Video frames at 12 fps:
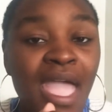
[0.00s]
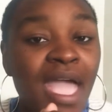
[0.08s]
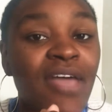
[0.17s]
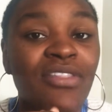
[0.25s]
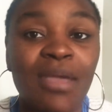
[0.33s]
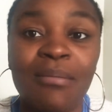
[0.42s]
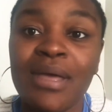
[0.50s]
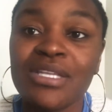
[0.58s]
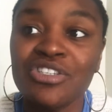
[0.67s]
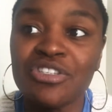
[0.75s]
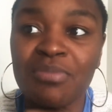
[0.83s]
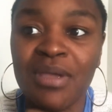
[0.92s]
and they
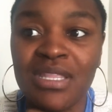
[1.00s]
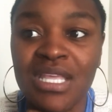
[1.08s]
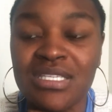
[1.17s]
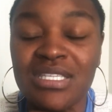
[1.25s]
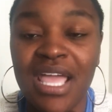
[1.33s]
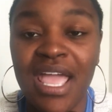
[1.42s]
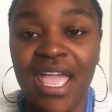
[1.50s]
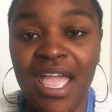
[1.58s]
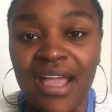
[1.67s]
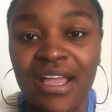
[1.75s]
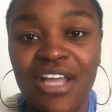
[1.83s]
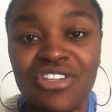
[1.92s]
messaged me and they said, "Hey,
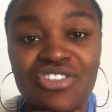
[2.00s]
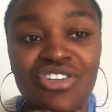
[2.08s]
I got